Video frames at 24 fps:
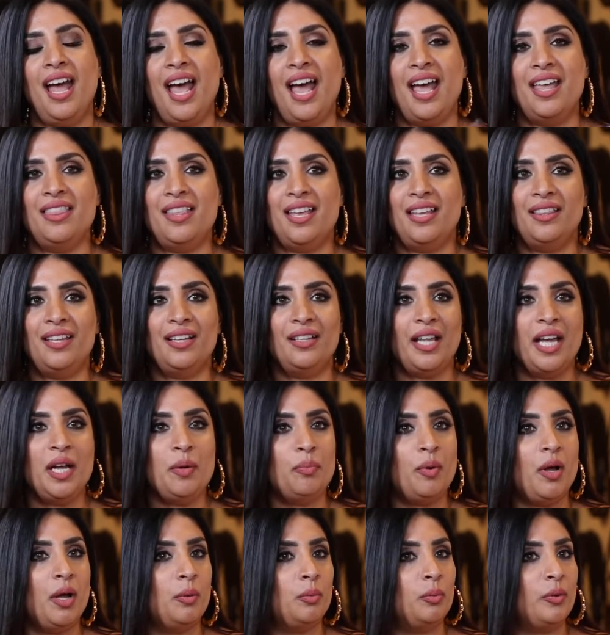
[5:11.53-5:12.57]
And then the
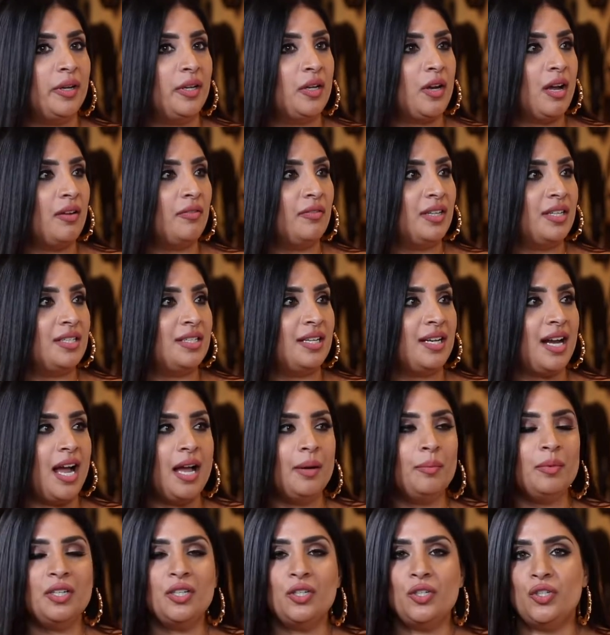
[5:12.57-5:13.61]
light bulb went off and I said,
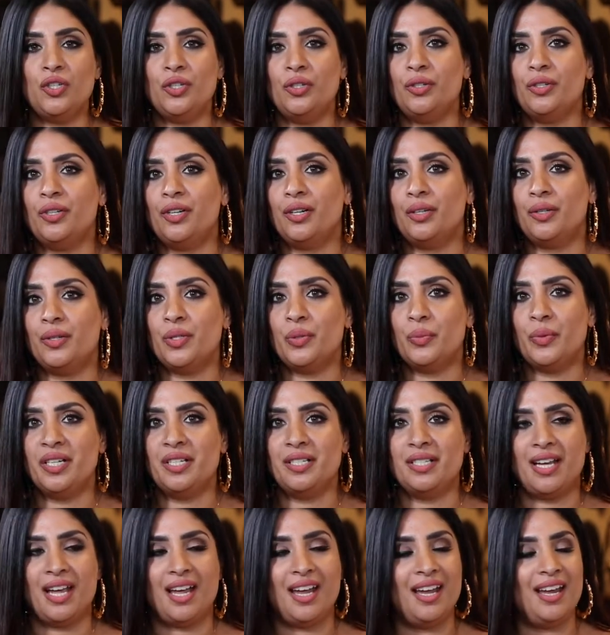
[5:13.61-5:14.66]
I'm going to shoot you girls one
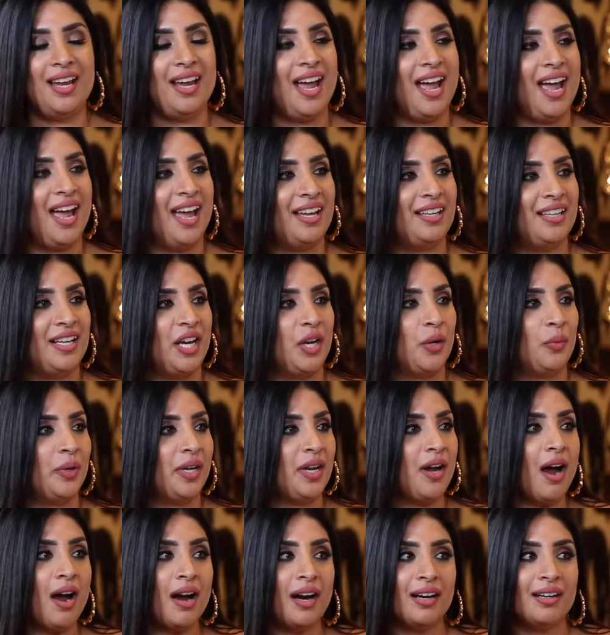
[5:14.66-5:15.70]
day. And here
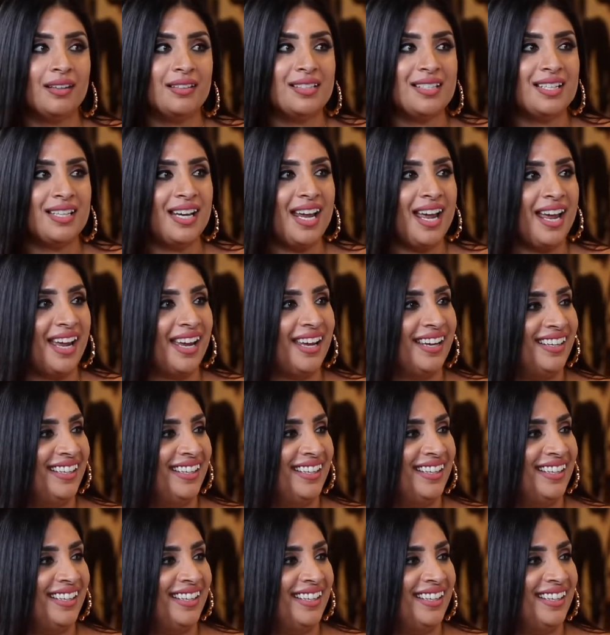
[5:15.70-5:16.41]
we are today.